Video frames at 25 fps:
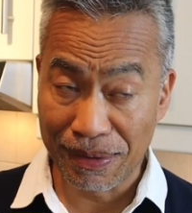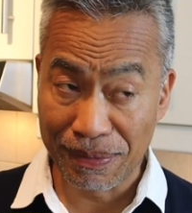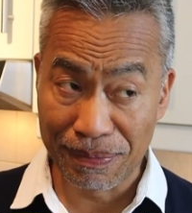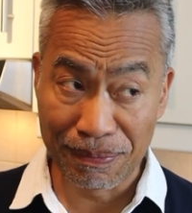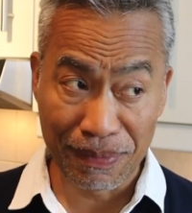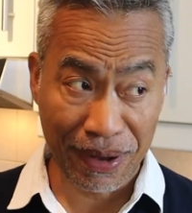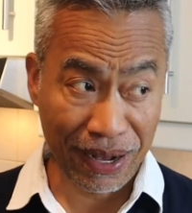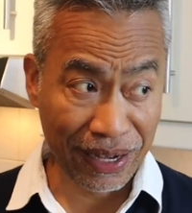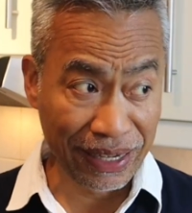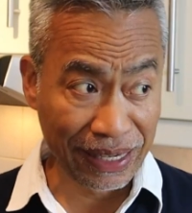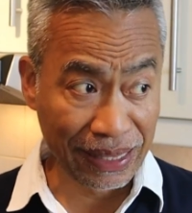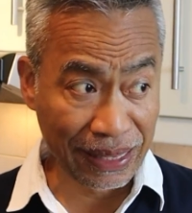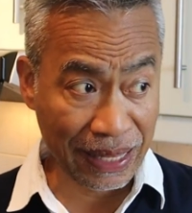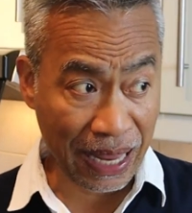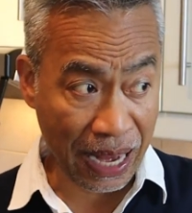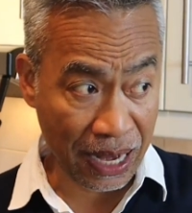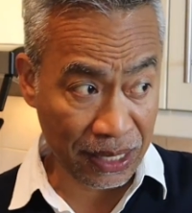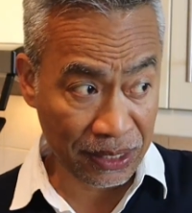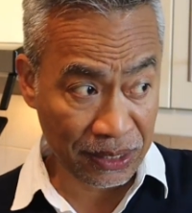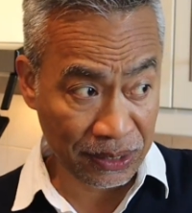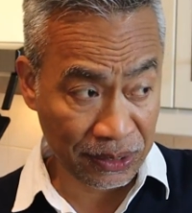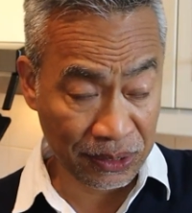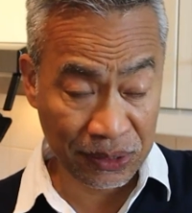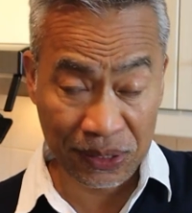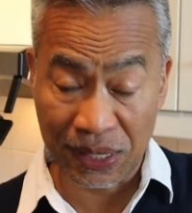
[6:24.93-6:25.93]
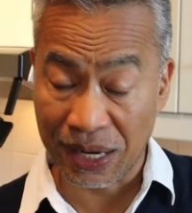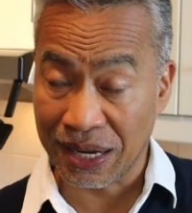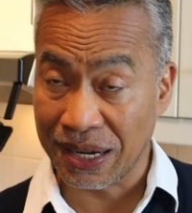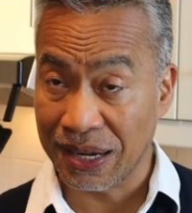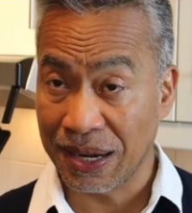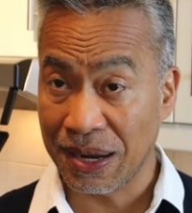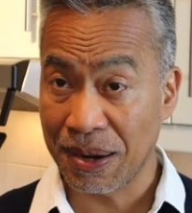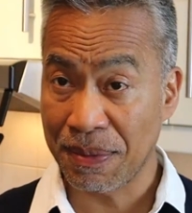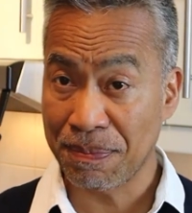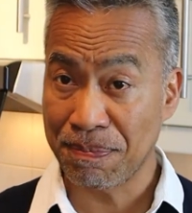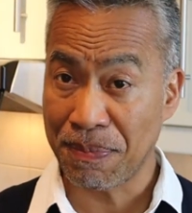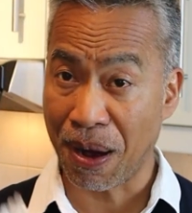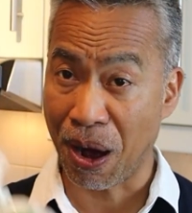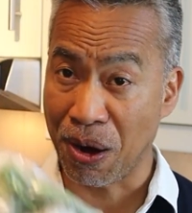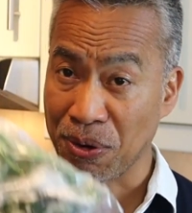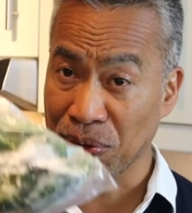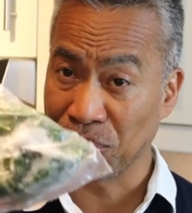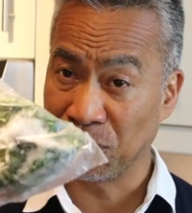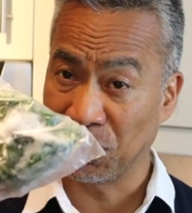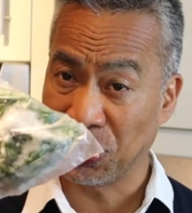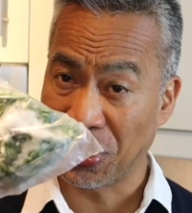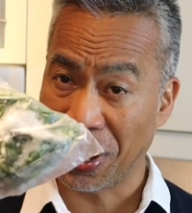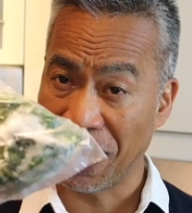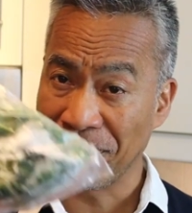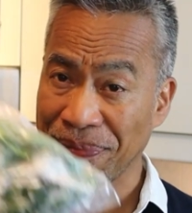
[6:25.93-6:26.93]
my last
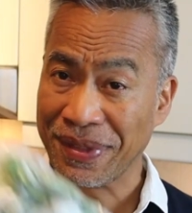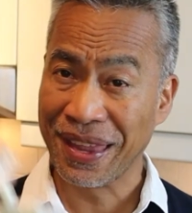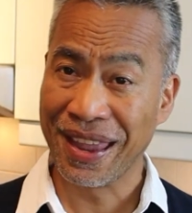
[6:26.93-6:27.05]
pouch